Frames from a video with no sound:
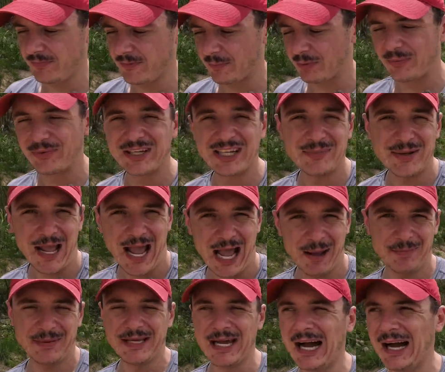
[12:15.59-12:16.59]
I'm probably going to be
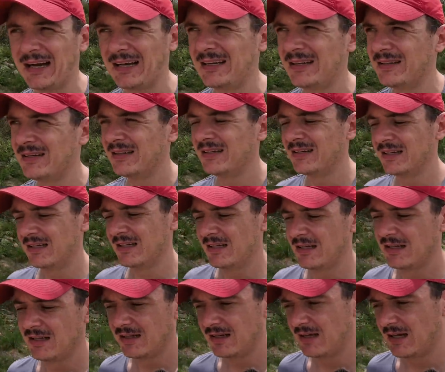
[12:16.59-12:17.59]
happier
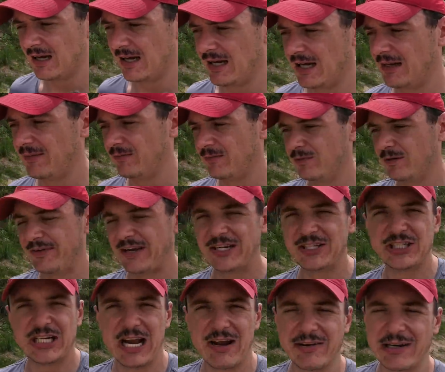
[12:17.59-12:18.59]

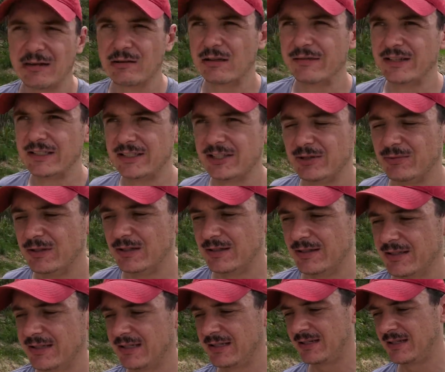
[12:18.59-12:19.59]
without sharing everything to the
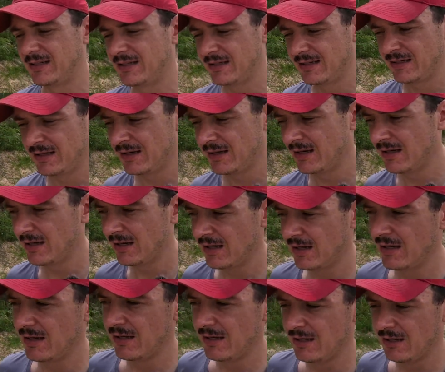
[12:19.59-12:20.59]
world.
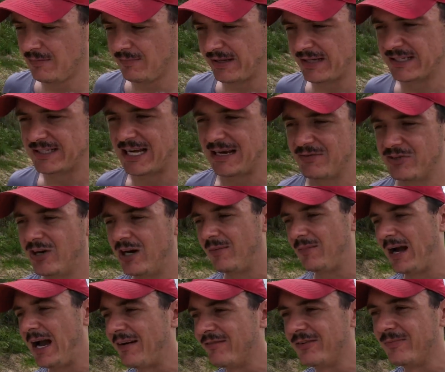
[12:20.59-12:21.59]
But at the same
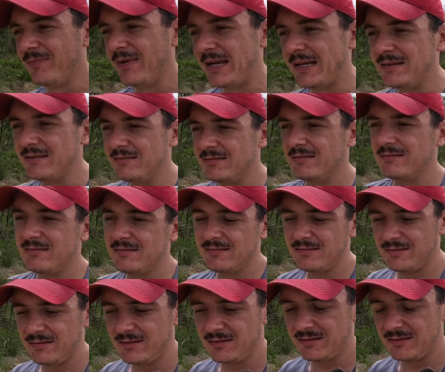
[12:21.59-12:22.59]
time, I haven't met
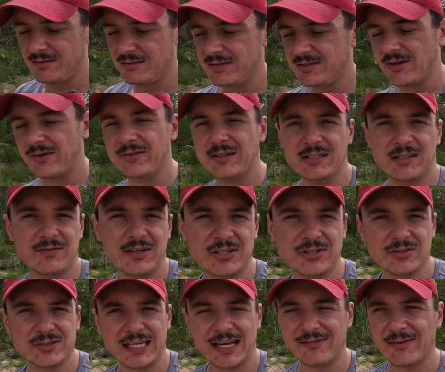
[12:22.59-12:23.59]
certain
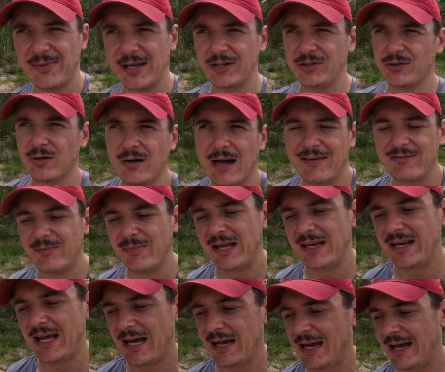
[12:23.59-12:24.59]
individuals. I haven't met Drew, I haven't
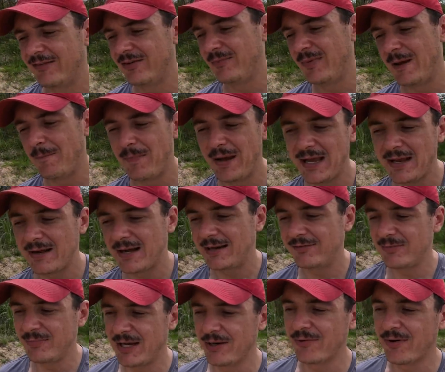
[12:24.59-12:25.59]
met Nat, I haven't met Ben, I
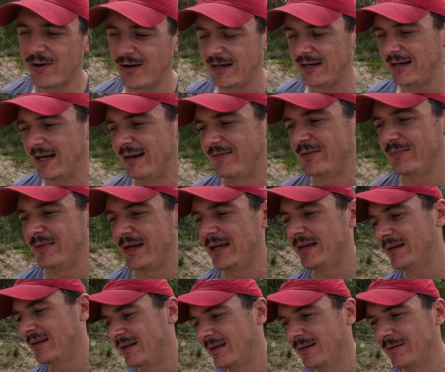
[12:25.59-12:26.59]
haven't met Ryan, I haven't
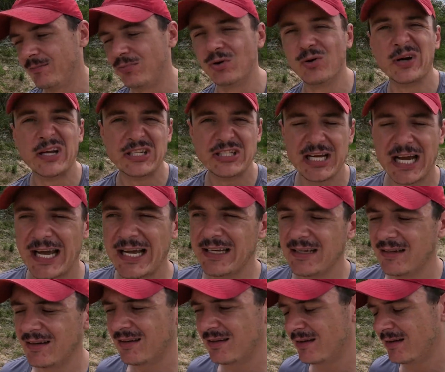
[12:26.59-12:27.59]
met Ploy and Jay.